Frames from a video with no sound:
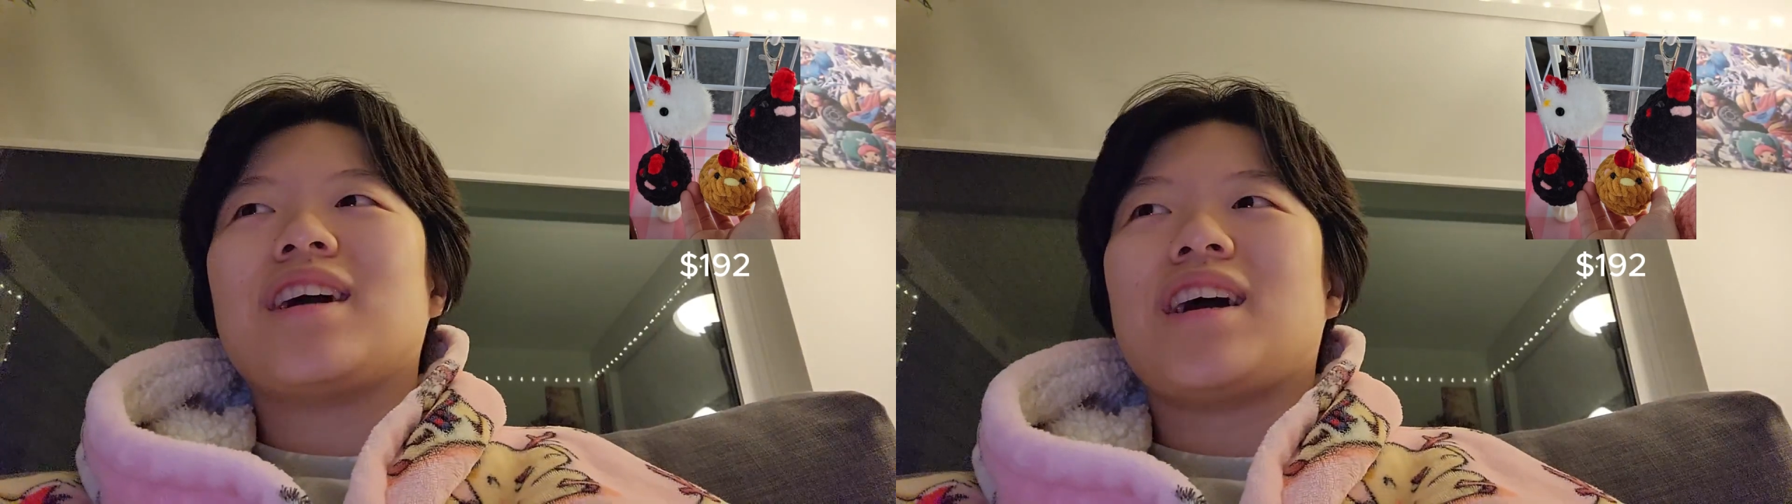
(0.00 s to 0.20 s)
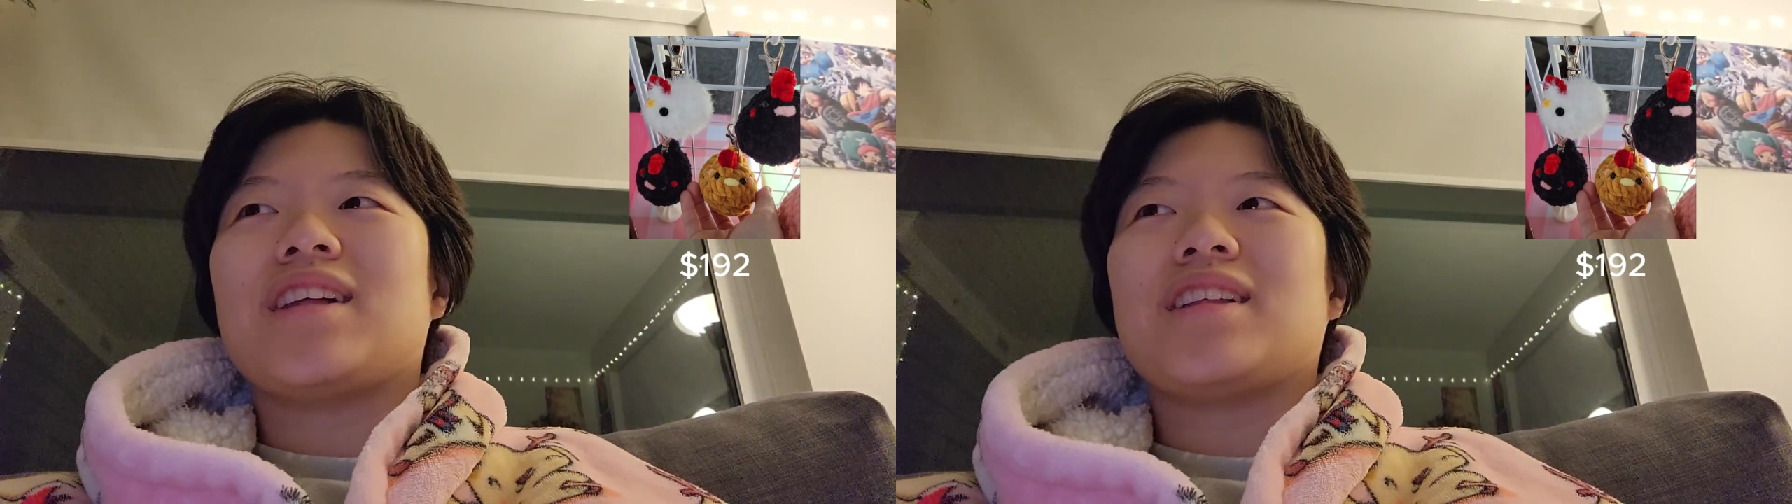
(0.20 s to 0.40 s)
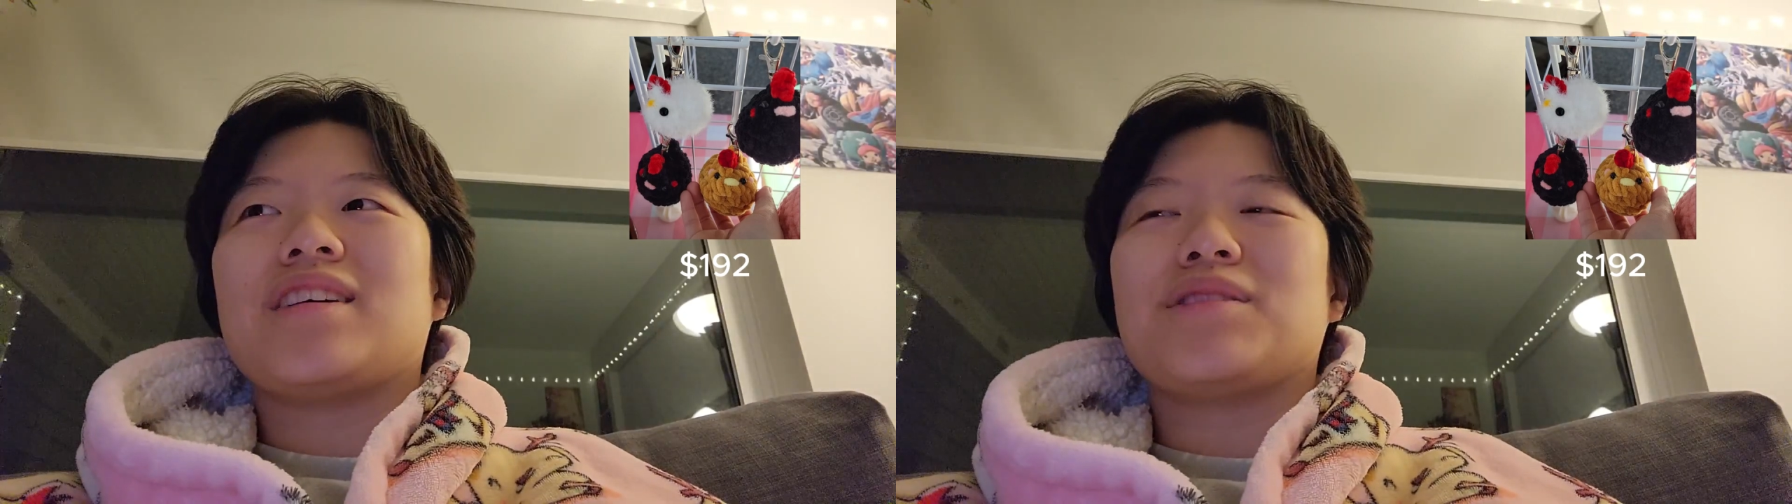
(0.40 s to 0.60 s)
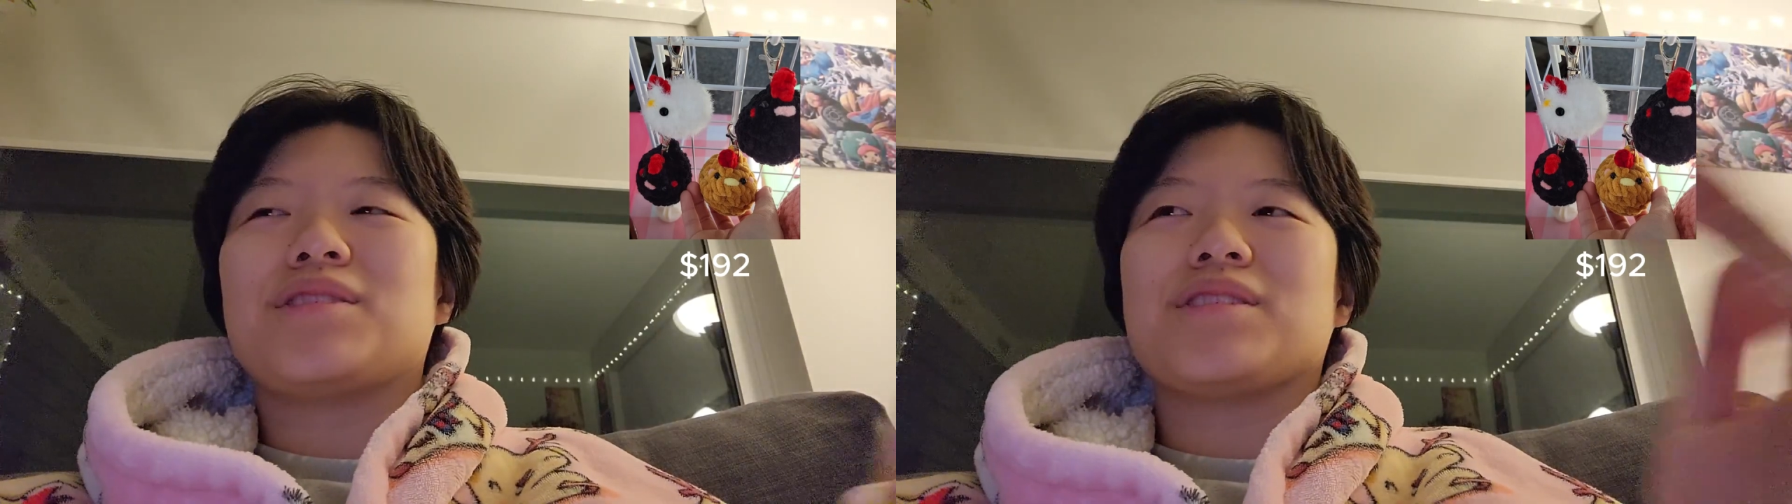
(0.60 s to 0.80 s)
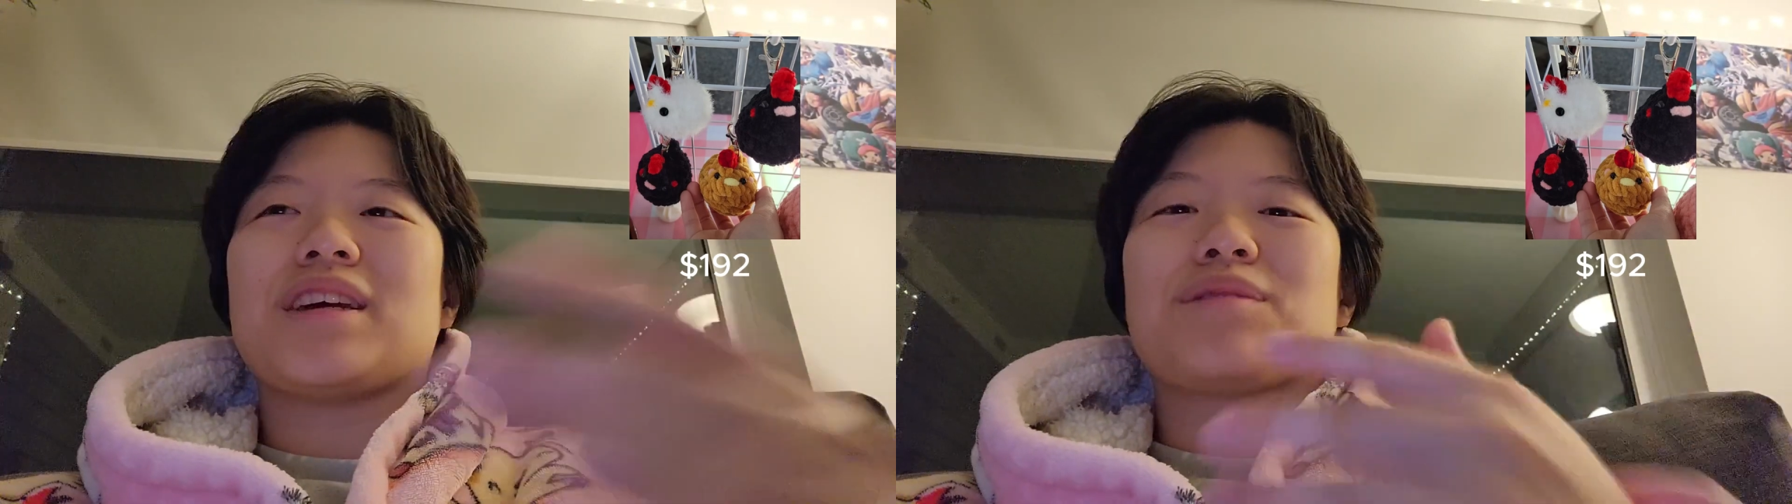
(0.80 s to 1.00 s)
And it was
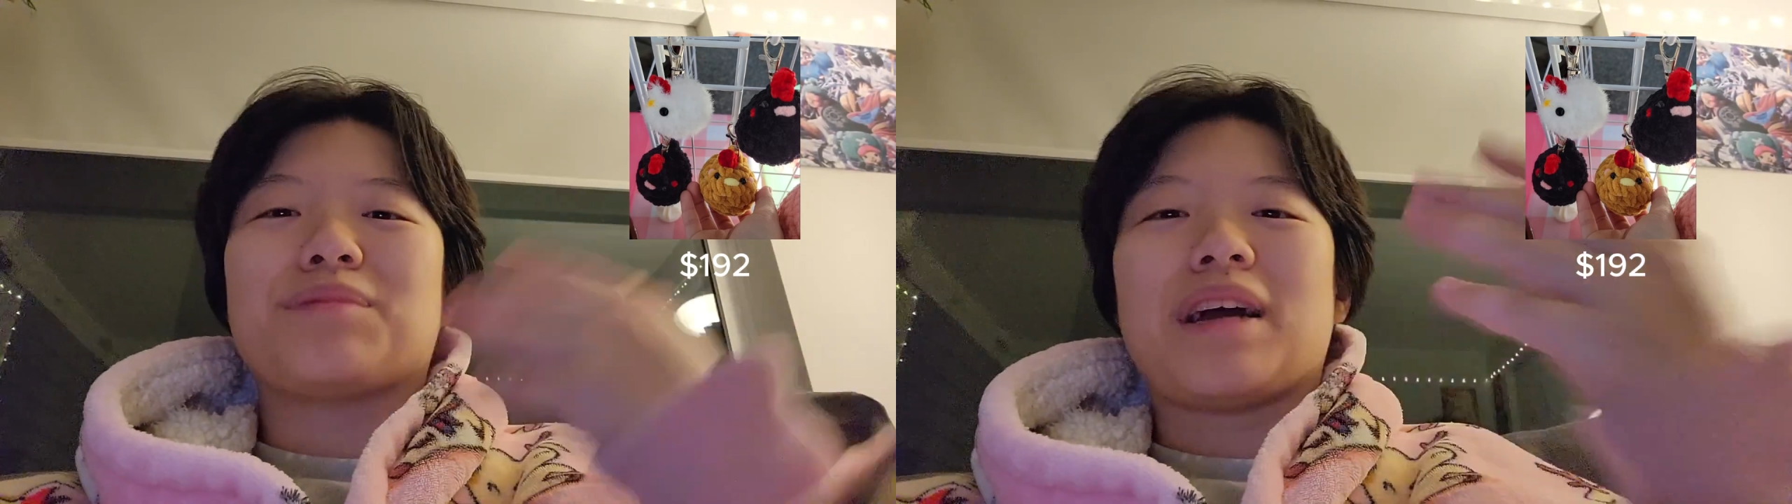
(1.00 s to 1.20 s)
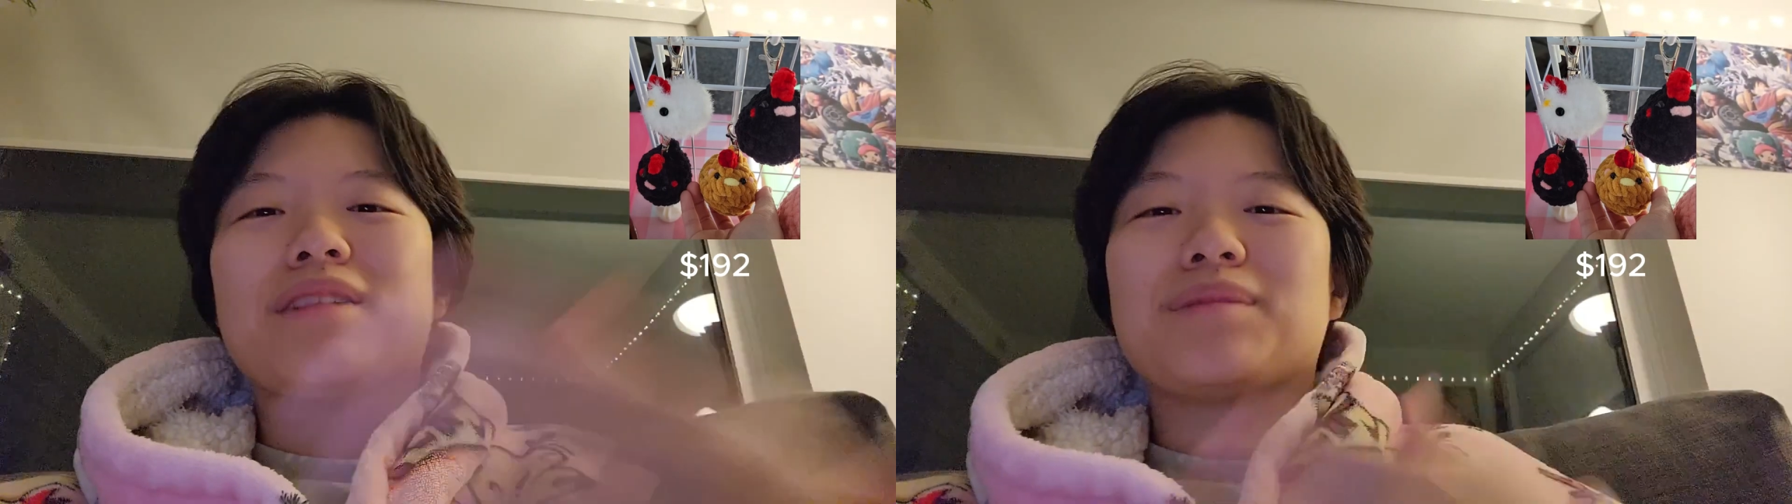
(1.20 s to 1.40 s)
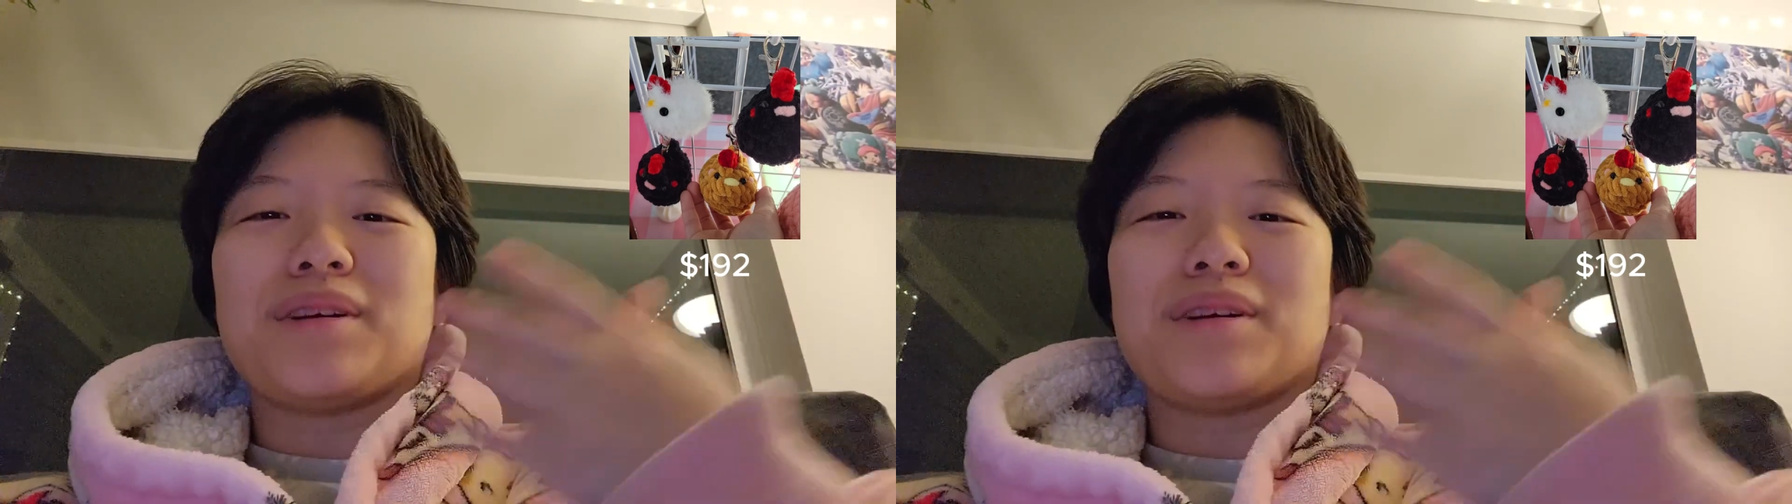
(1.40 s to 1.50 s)
just like random,